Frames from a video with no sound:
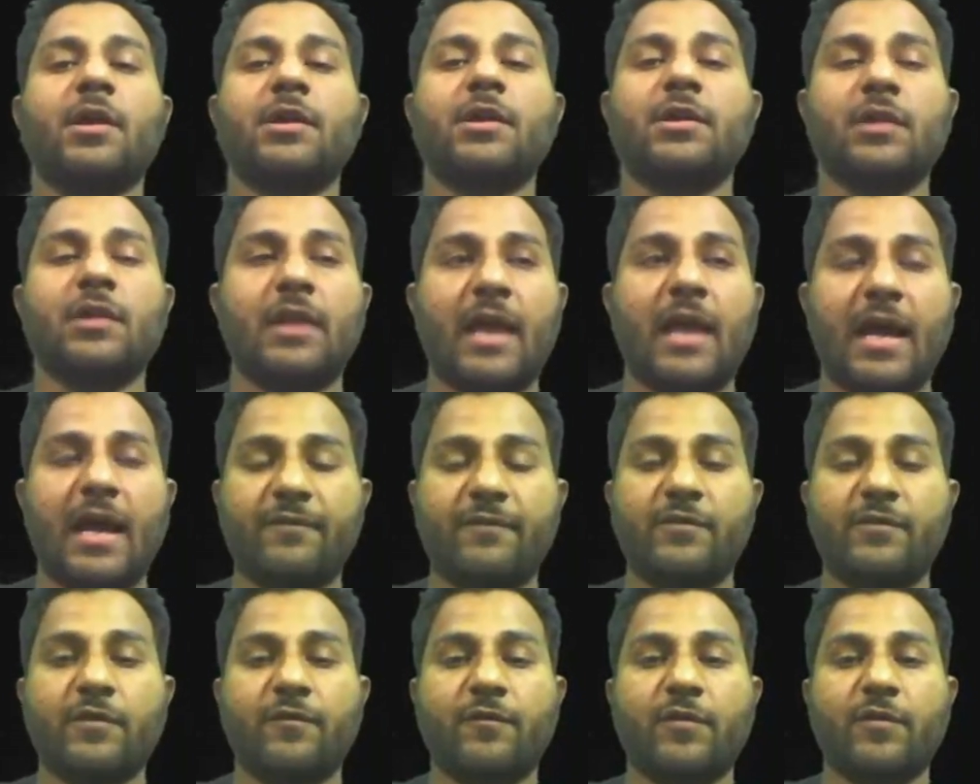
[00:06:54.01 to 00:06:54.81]
You'll
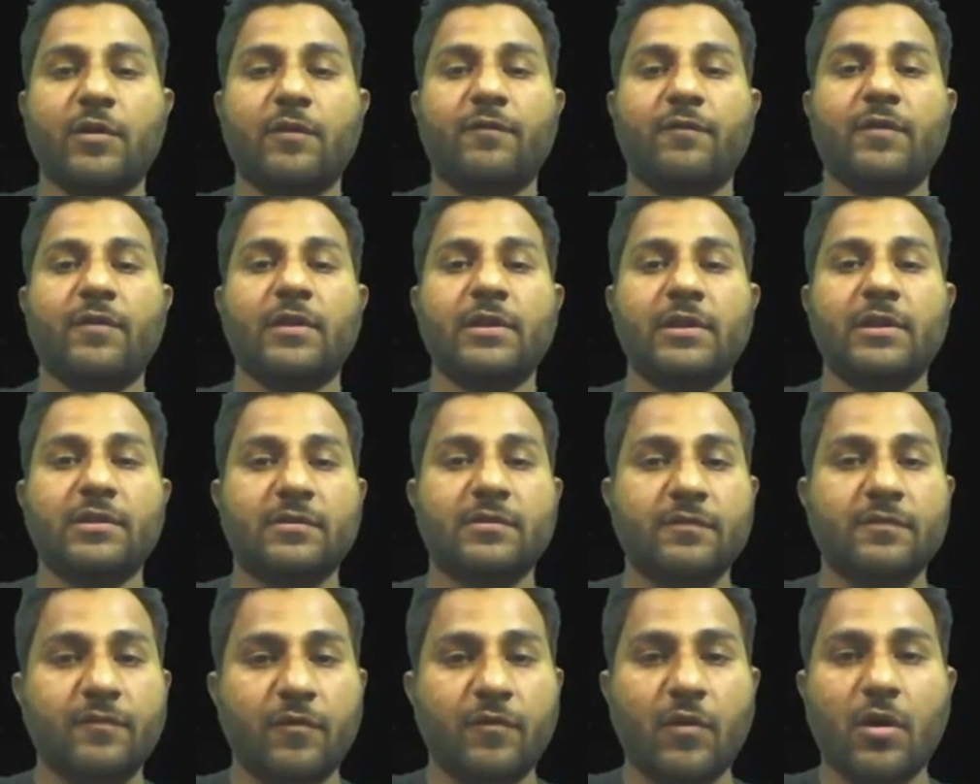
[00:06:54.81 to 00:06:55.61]
have to fulfill
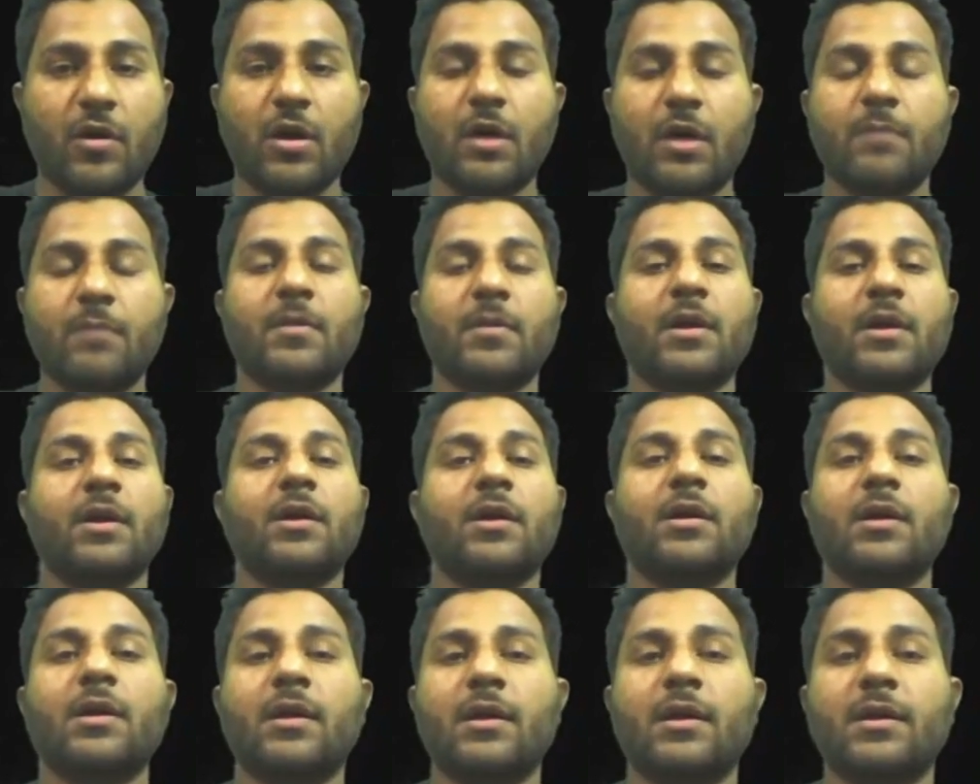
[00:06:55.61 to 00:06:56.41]
this form
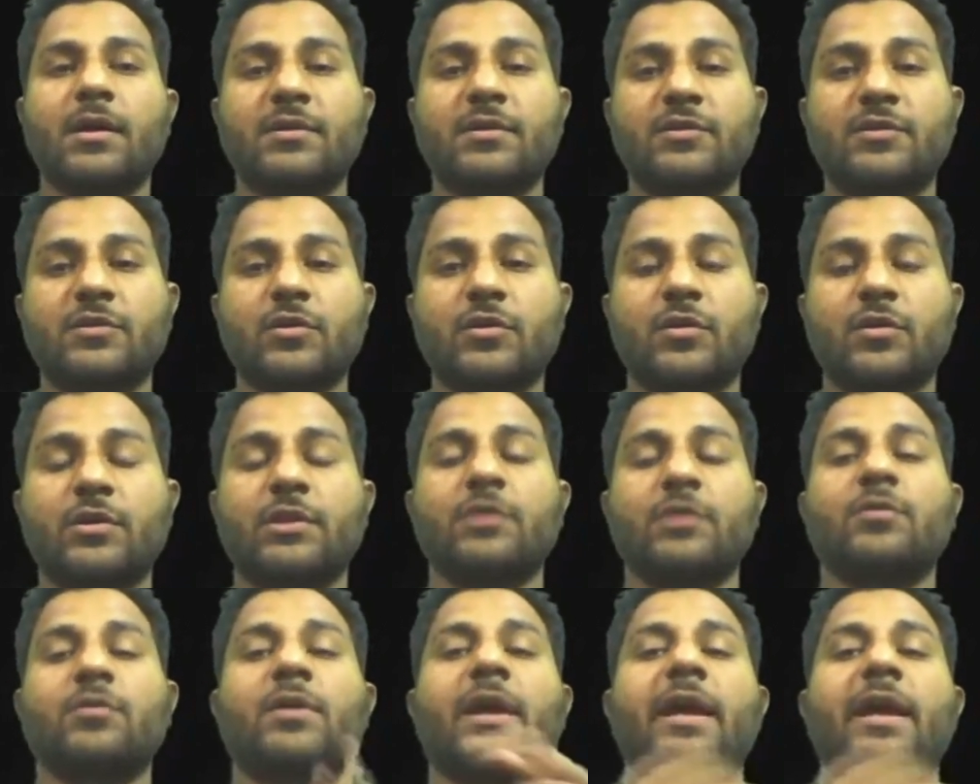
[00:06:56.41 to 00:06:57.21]
so
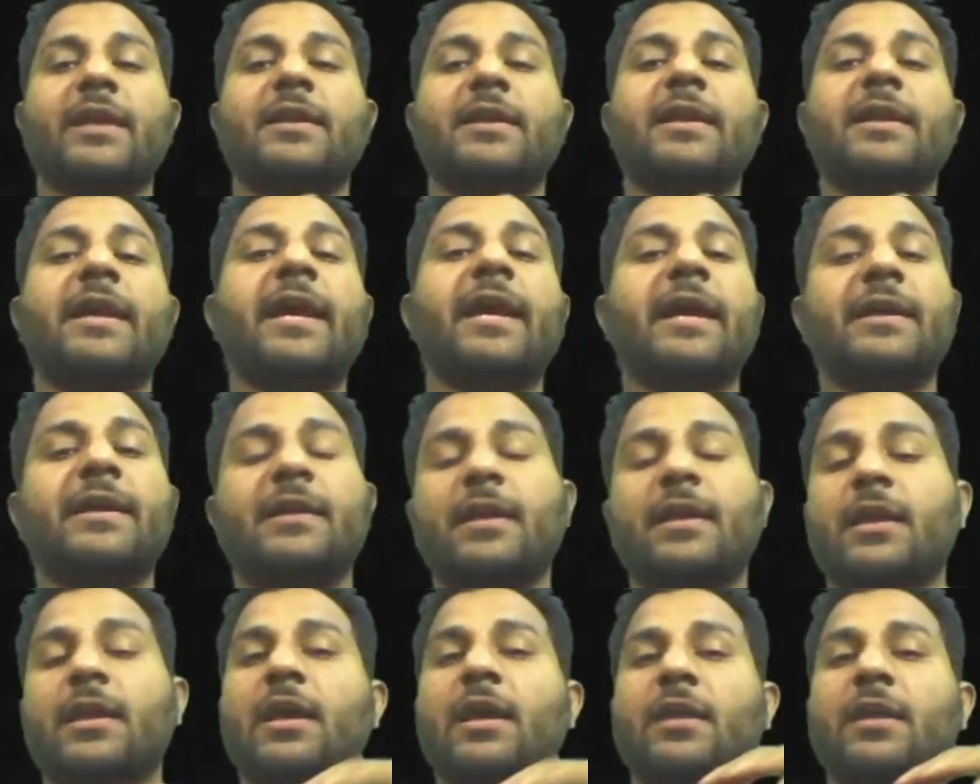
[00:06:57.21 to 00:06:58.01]
you can
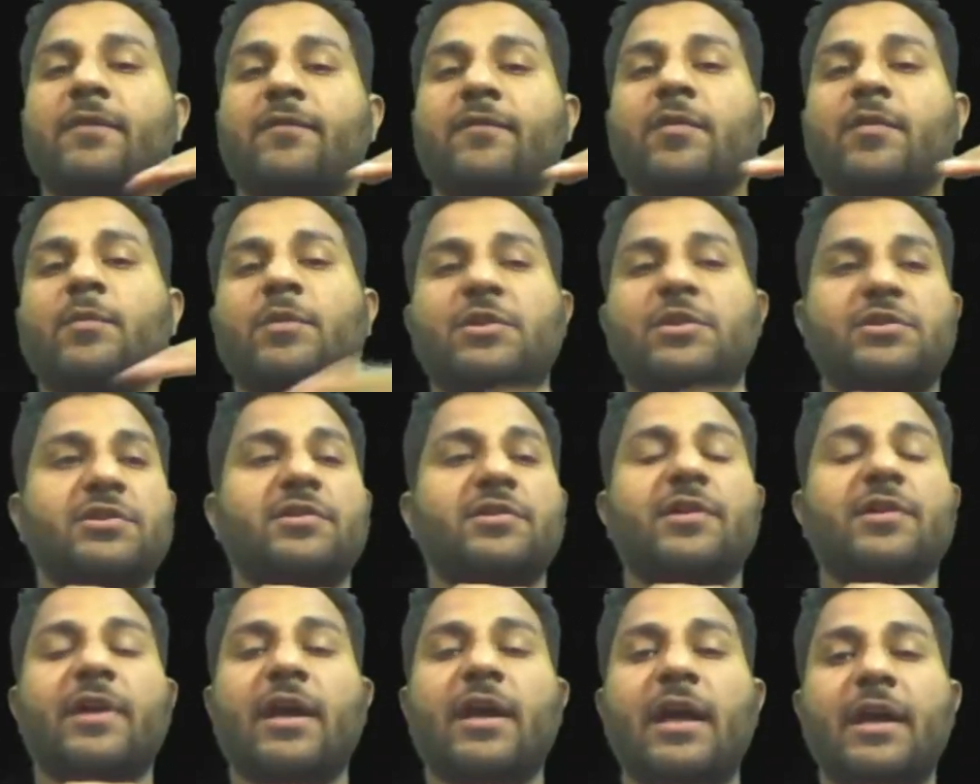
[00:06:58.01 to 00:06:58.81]
get
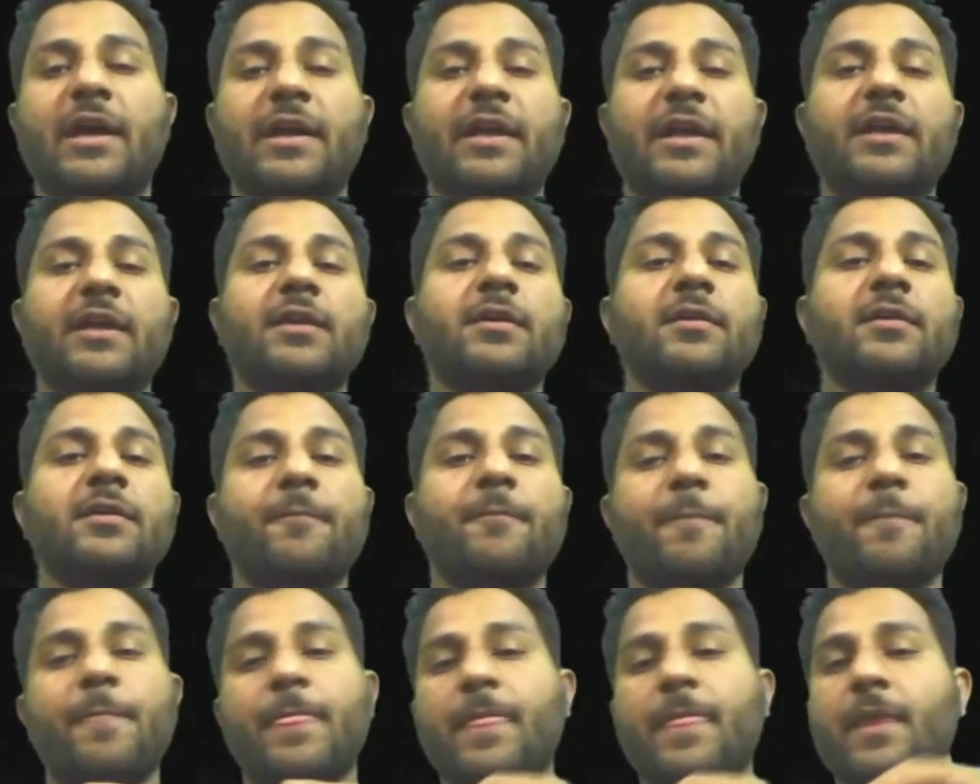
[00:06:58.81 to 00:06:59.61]
information regarding
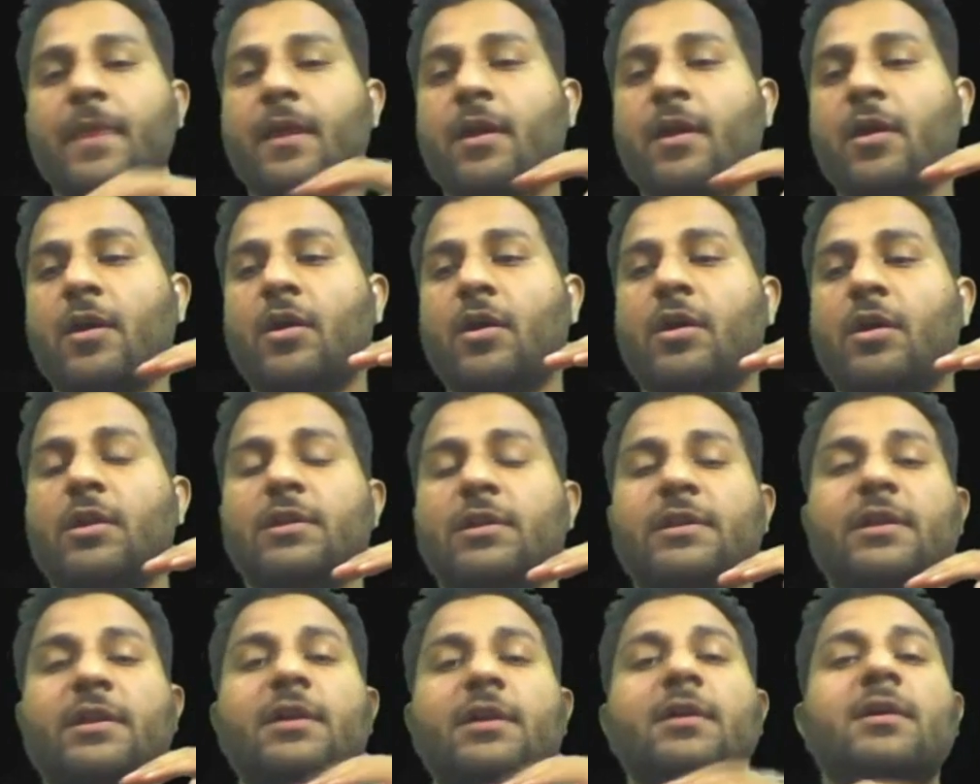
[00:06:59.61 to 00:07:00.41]
all
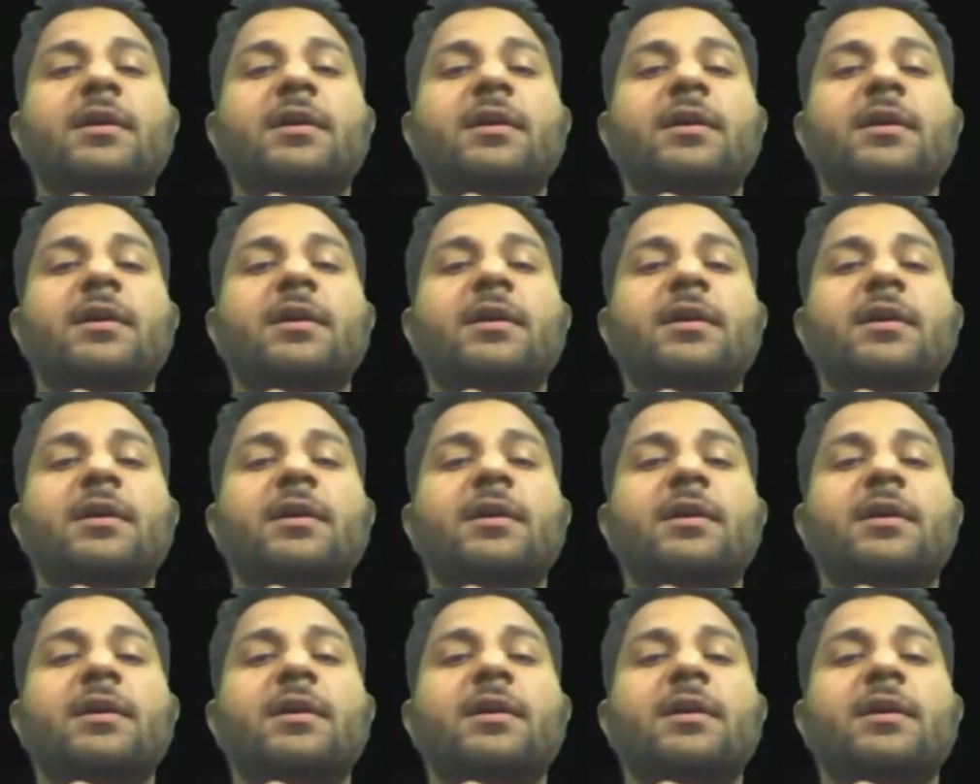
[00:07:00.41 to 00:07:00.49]
the